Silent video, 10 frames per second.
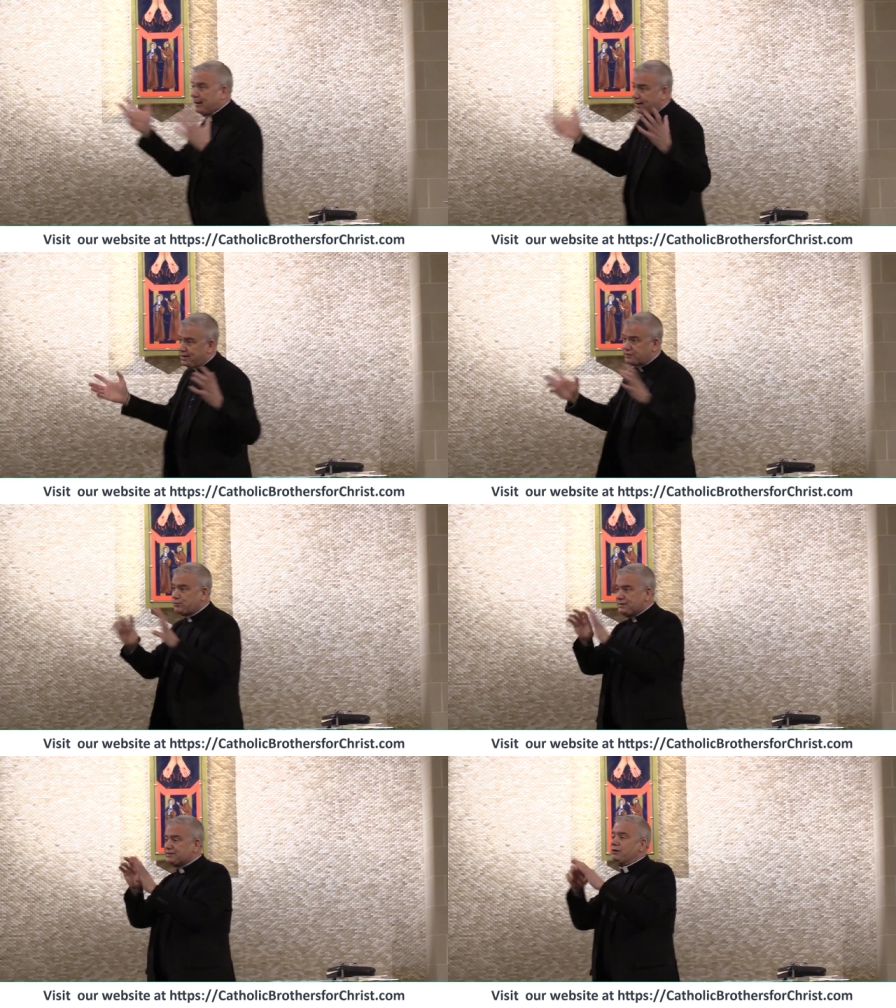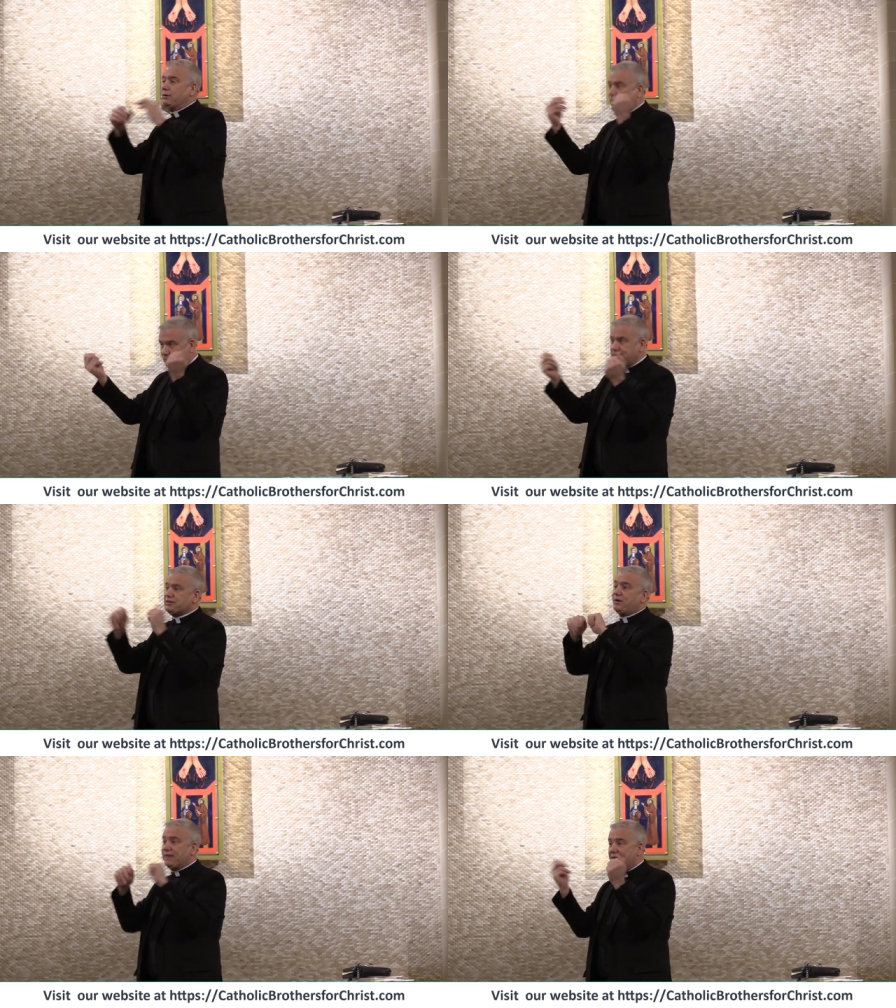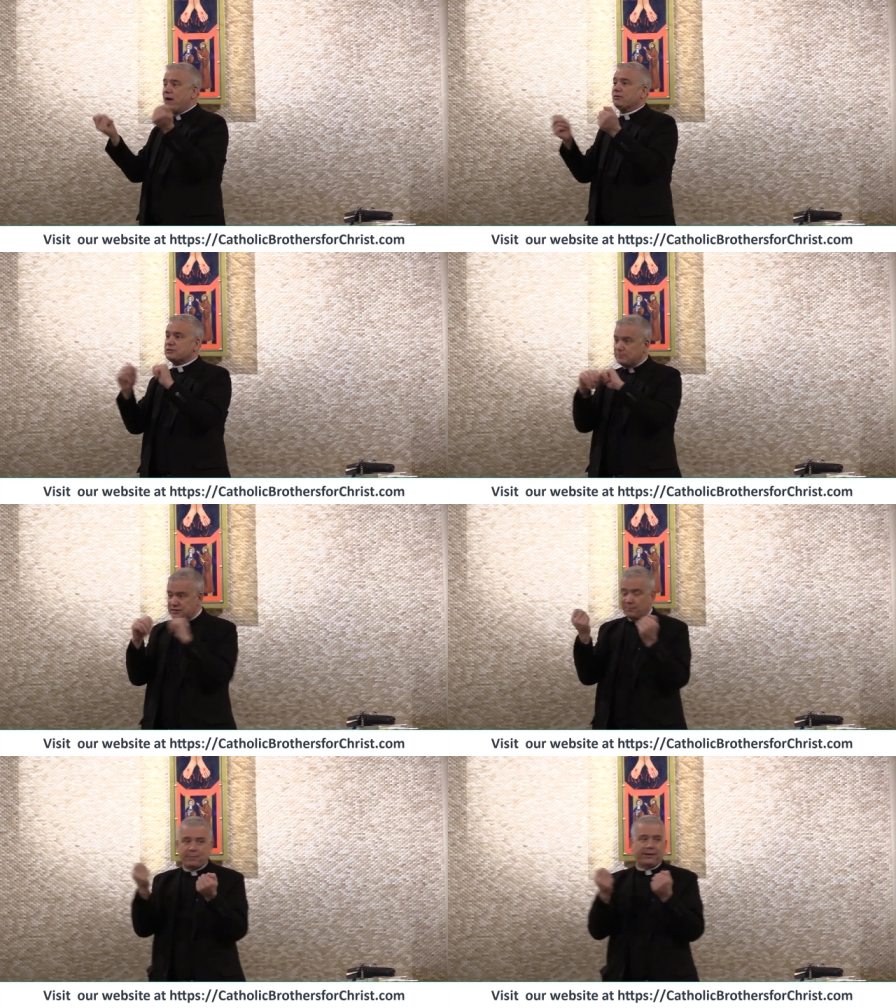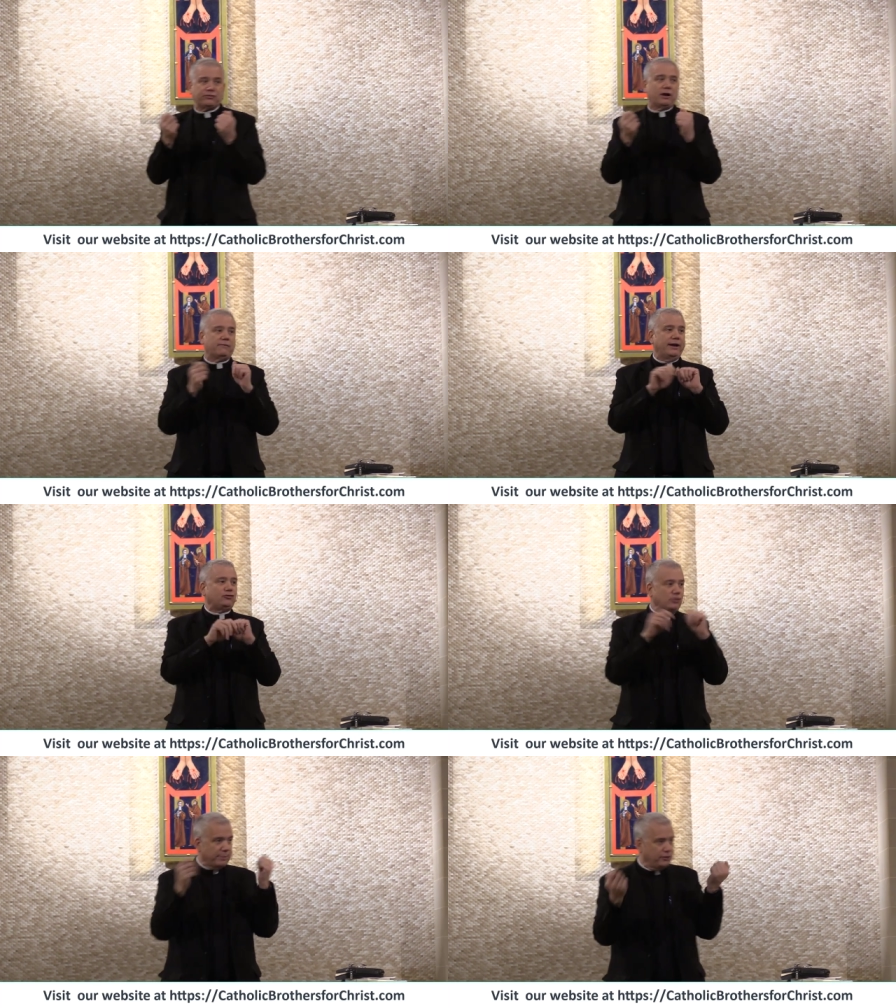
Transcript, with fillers: because we still we still have the hours and we still perpetual adoration.